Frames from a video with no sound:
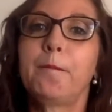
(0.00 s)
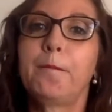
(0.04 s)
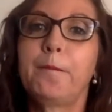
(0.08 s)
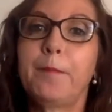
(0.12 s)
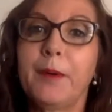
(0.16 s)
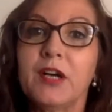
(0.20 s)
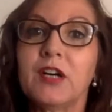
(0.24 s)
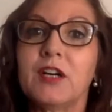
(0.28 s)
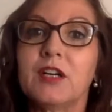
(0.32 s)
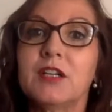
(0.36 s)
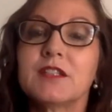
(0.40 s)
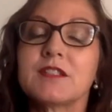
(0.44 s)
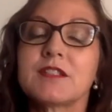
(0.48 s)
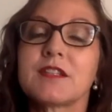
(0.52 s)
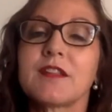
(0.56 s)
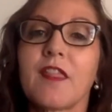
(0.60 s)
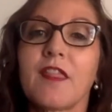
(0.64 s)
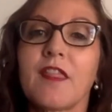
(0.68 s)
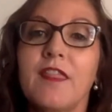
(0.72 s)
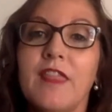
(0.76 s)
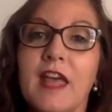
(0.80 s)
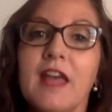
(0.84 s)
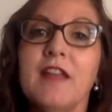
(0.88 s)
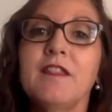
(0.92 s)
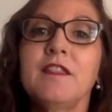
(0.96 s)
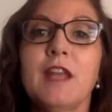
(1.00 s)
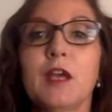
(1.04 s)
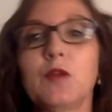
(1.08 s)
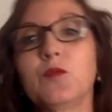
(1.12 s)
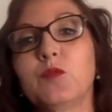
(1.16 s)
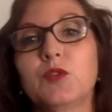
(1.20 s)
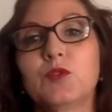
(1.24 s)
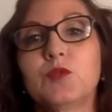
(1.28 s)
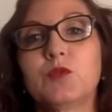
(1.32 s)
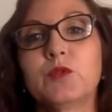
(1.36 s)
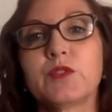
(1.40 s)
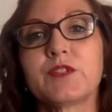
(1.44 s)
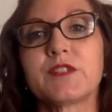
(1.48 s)
But then they
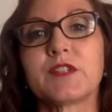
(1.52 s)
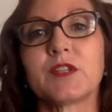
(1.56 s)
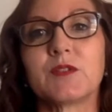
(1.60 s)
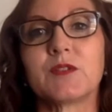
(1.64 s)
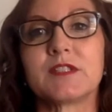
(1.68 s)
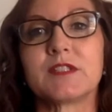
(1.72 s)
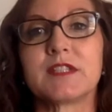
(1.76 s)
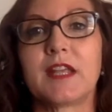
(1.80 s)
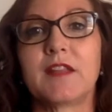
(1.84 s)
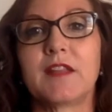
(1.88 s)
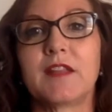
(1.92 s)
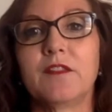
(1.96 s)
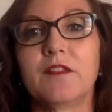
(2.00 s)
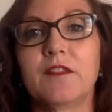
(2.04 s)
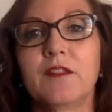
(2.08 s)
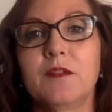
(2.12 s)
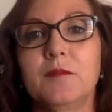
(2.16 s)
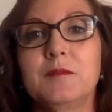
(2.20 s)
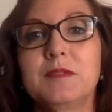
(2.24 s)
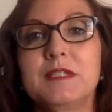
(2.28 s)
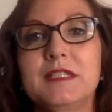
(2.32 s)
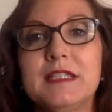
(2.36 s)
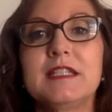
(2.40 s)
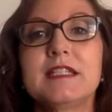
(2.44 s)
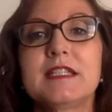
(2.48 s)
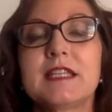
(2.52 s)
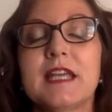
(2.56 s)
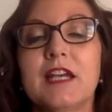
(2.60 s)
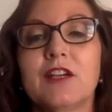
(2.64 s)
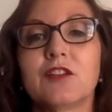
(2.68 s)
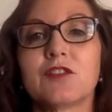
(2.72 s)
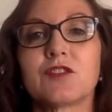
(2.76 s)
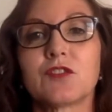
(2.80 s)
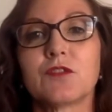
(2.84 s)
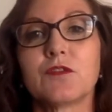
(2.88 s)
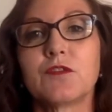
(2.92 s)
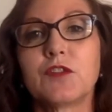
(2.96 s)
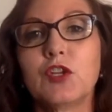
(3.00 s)
would also send them
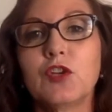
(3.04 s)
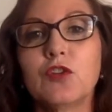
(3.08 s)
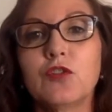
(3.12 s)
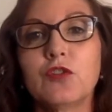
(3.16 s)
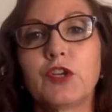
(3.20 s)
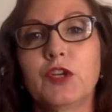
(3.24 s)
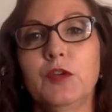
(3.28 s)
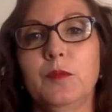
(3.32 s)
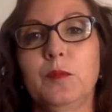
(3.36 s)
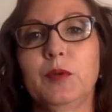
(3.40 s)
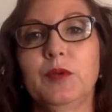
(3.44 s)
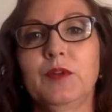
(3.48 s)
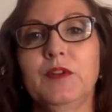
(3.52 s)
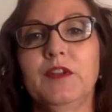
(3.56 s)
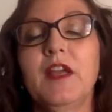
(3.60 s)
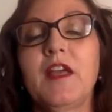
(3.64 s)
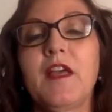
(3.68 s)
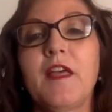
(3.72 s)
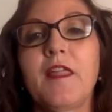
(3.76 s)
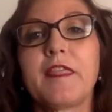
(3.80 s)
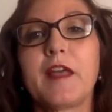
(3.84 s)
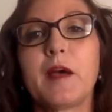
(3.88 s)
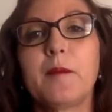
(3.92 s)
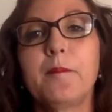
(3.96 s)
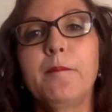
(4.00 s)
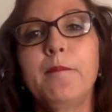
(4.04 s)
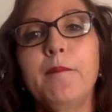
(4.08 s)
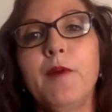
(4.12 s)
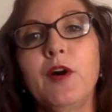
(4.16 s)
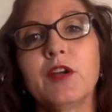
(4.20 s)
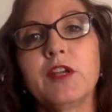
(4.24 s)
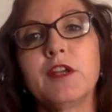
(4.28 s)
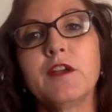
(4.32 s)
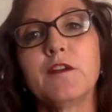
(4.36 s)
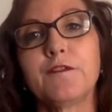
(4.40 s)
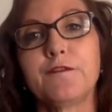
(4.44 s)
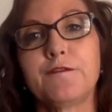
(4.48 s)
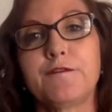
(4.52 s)
details of the occupant that
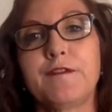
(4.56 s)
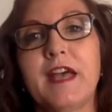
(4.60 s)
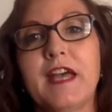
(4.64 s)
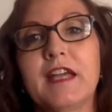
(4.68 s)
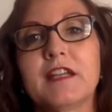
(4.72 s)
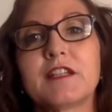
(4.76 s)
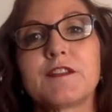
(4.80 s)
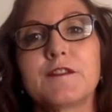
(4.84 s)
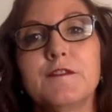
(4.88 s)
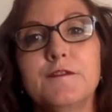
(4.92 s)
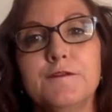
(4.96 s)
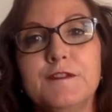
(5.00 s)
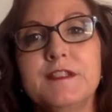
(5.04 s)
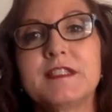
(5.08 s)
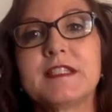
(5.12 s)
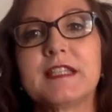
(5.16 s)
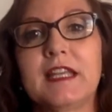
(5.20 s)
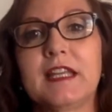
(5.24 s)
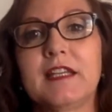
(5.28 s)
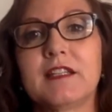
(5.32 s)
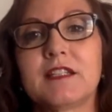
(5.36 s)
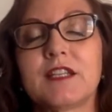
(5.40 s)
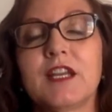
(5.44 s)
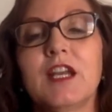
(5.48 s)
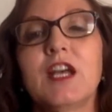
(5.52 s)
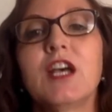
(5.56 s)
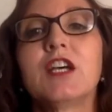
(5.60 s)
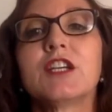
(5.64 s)
might affect the visit.